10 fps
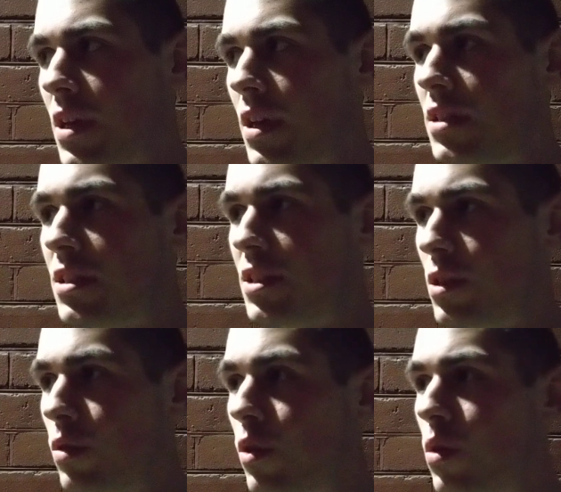is
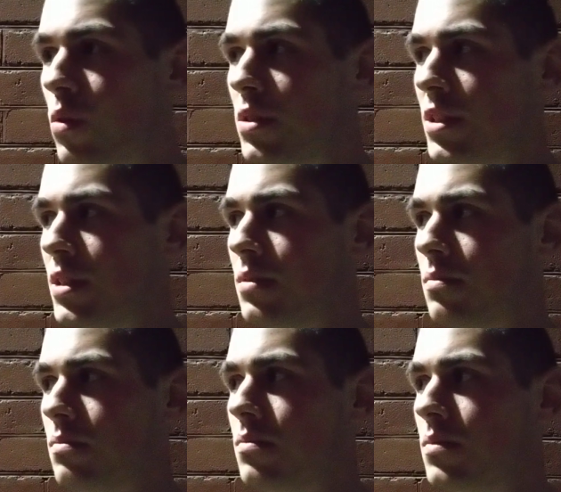still causing
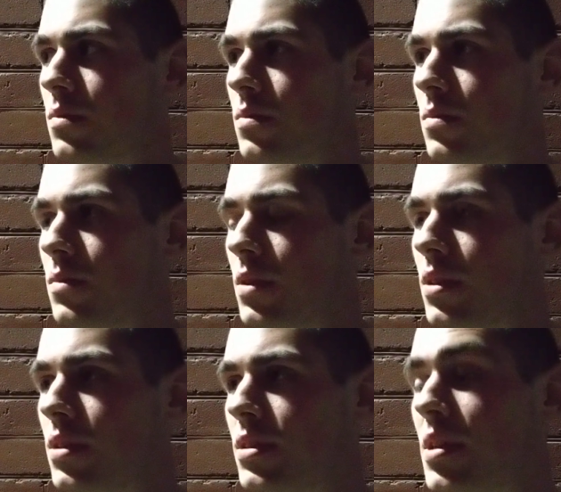
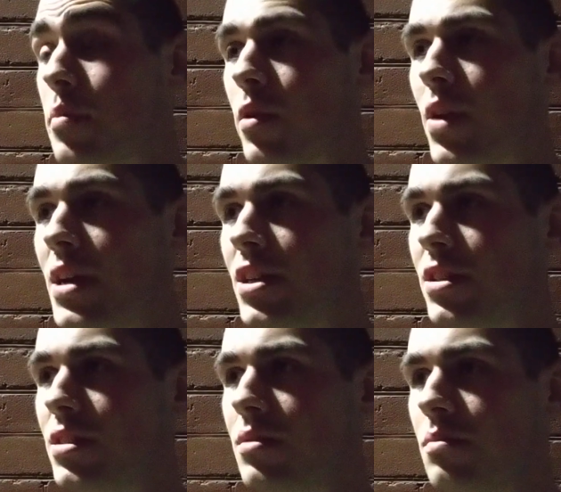
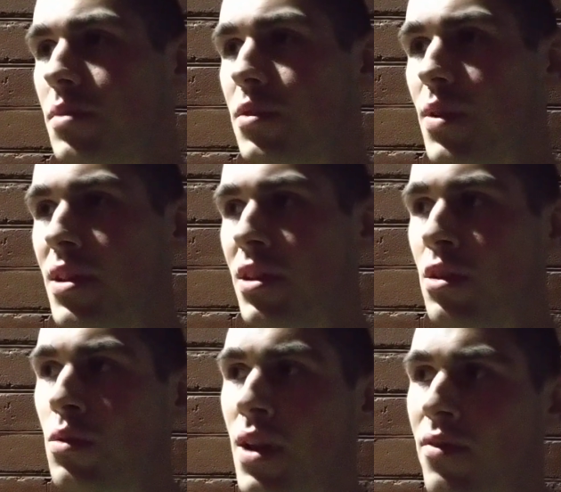separation between
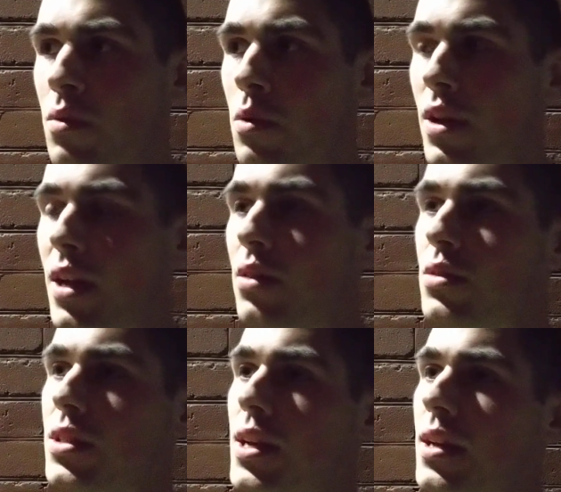you and everybody
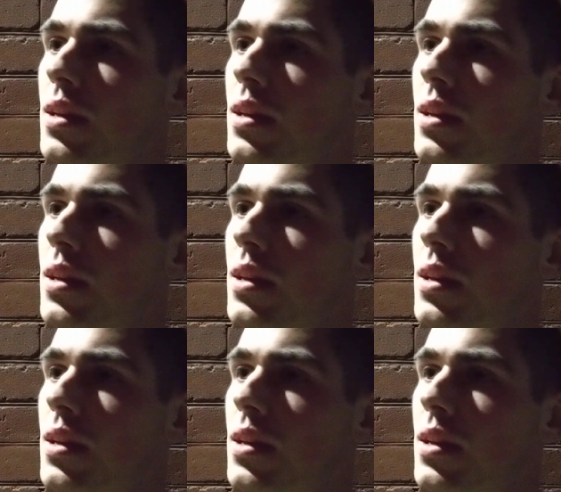else.